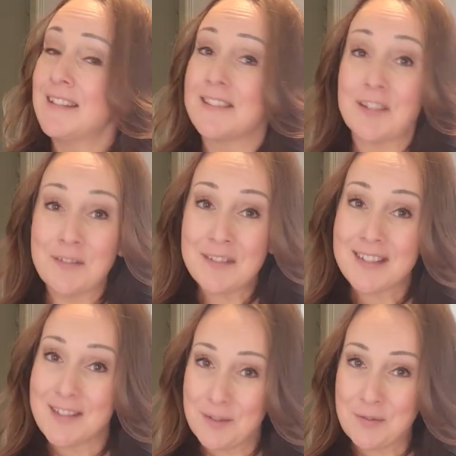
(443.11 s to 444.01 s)
Don't
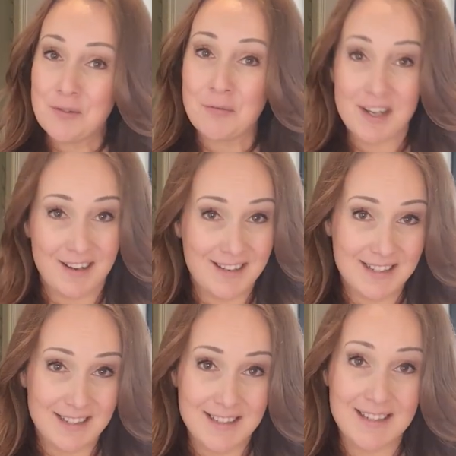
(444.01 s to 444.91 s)
do what I
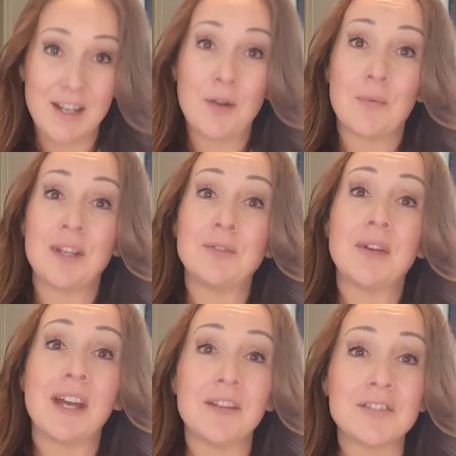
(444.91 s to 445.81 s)
did. When you
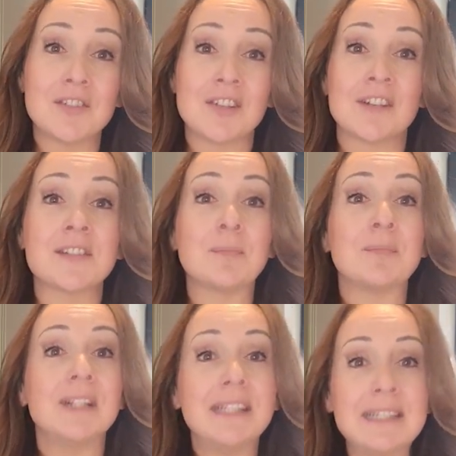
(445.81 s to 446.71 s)
have the chance,
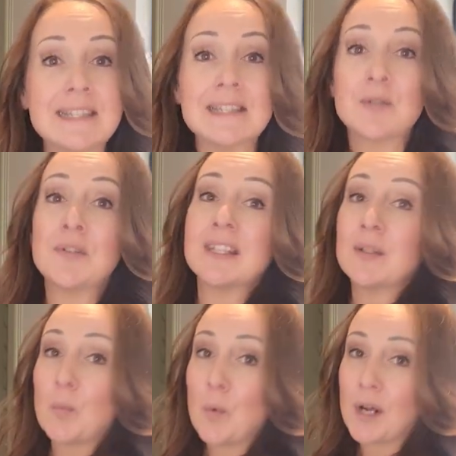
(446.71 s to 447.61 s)
please do it
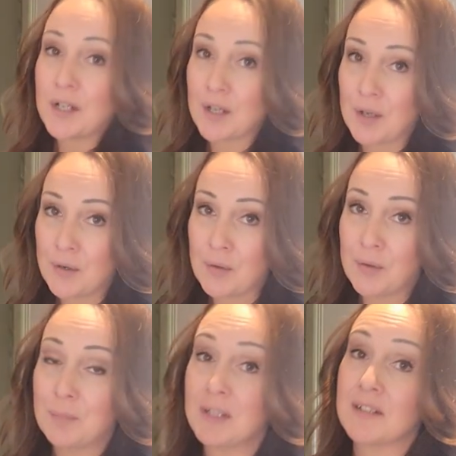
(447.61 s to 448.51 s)
in one go,
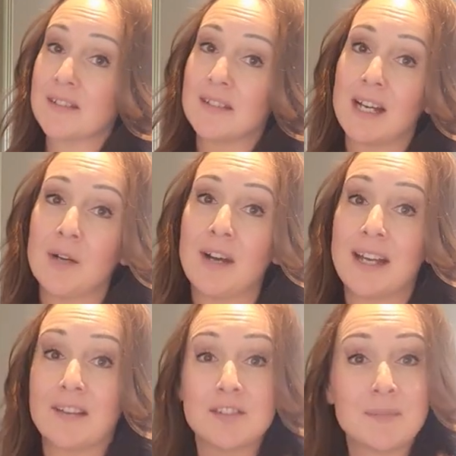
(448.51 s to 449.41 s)
because now I
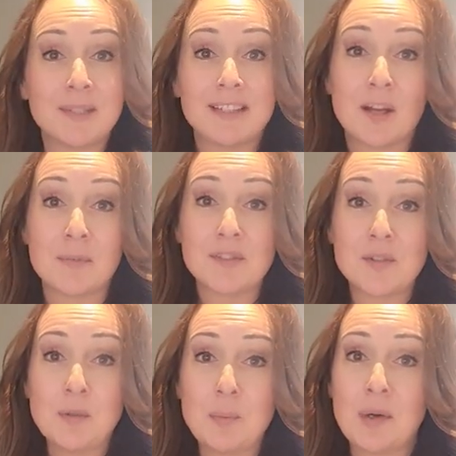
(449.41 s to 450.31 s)
have to split it up in
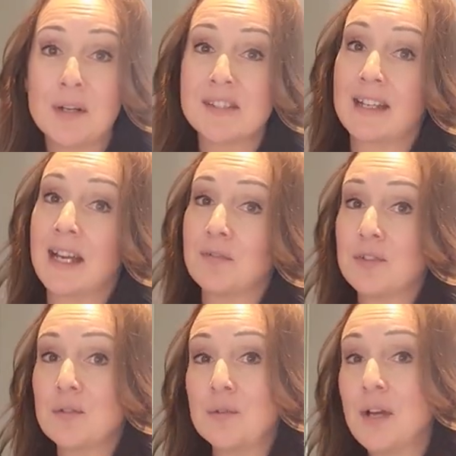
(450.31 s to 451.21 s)
two parts. I have
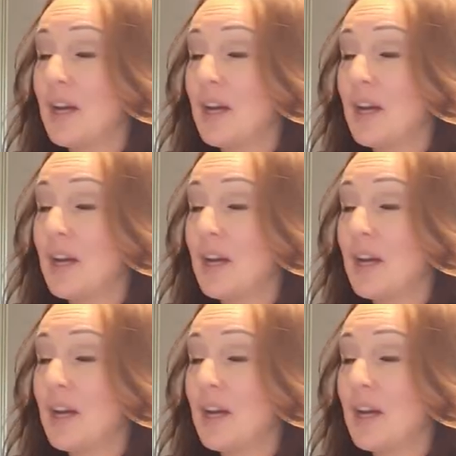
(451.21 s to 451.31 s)
to do